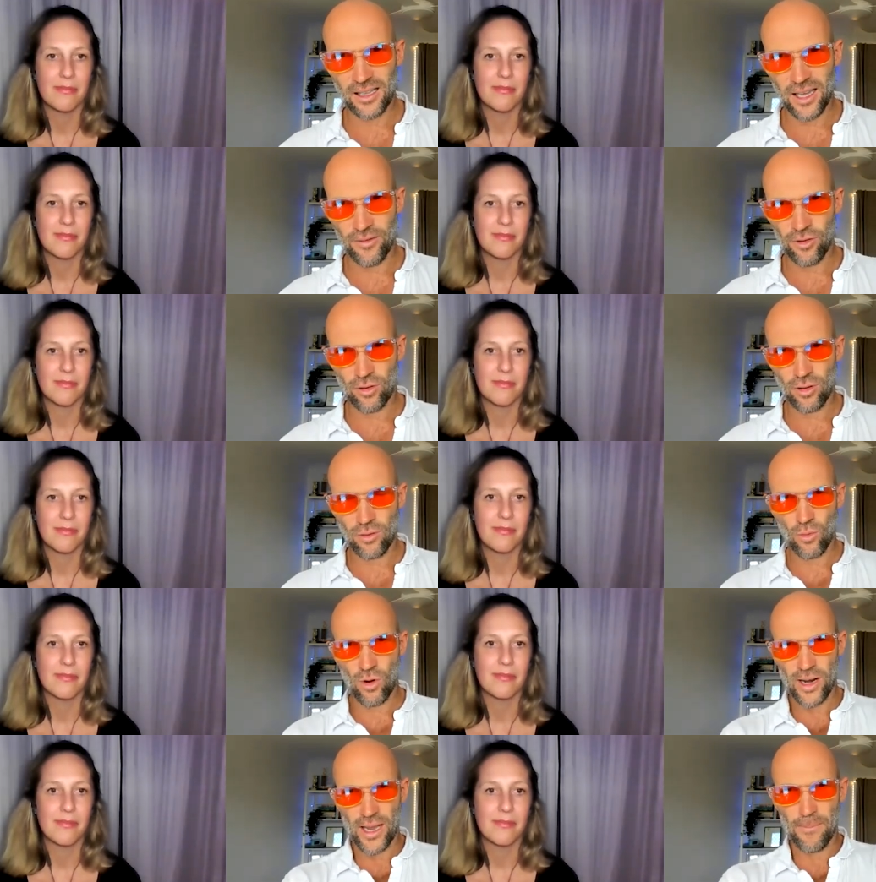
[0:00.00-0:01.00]
Speaker 1: level,
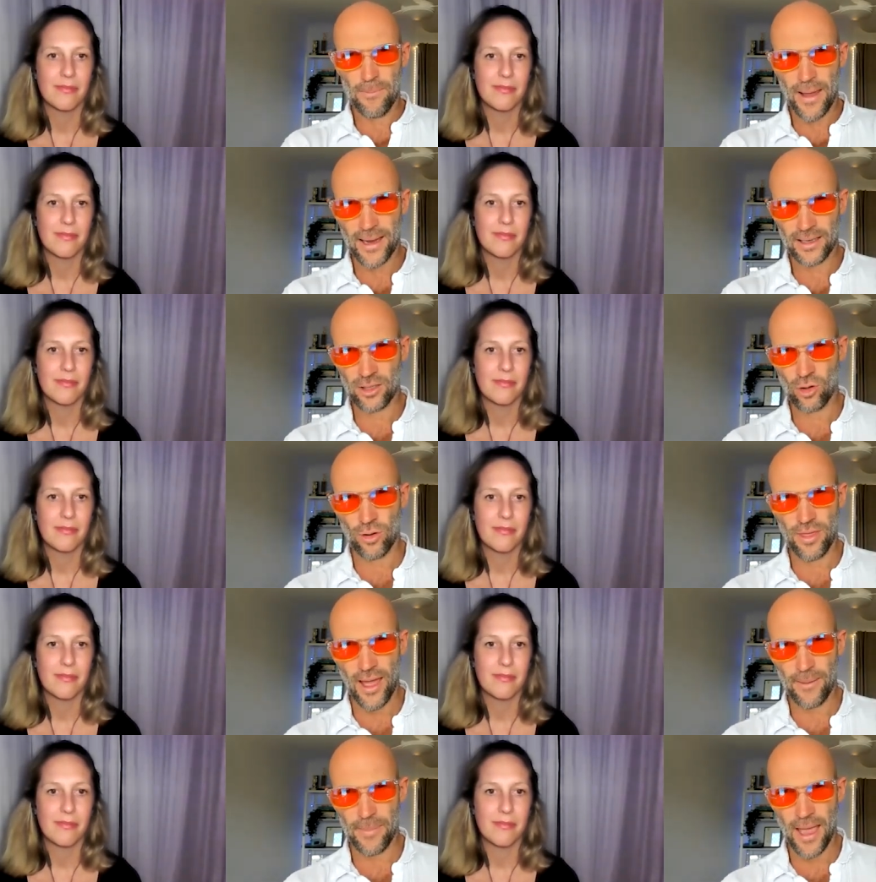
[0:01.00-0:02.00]
what impact could that be